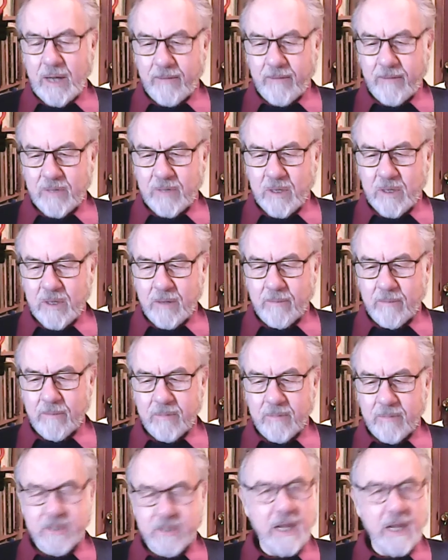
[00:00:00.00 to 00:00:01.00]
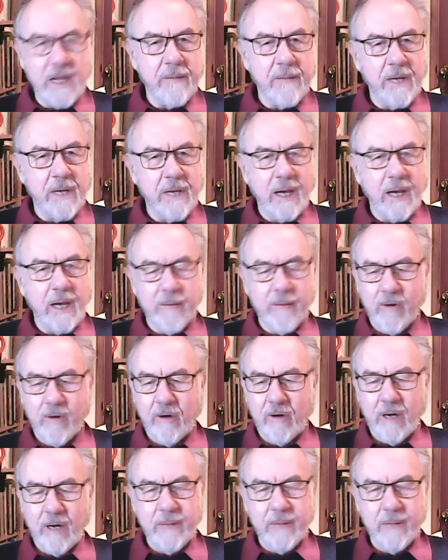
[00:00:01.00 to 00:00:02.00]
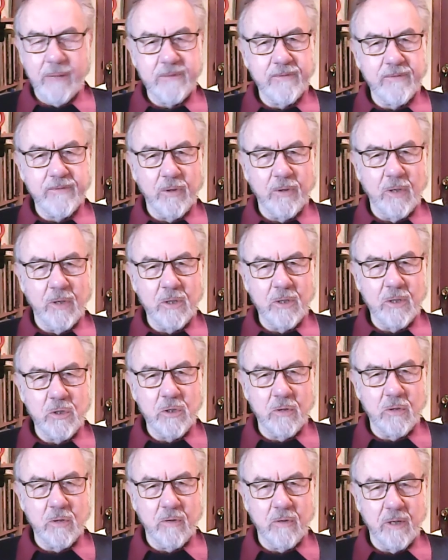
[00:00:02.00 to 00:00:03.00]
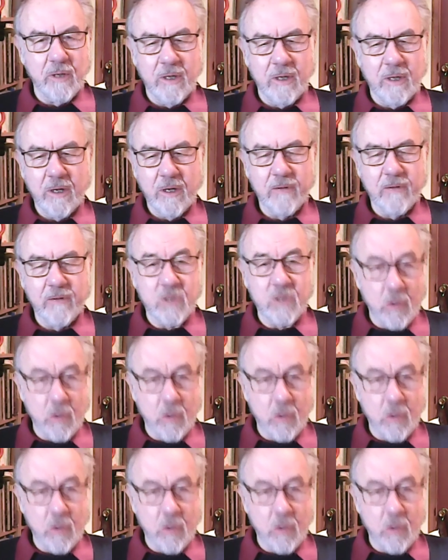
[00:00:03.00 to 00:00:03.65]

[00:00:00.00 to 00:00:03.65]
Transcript: have to start making programs for children of school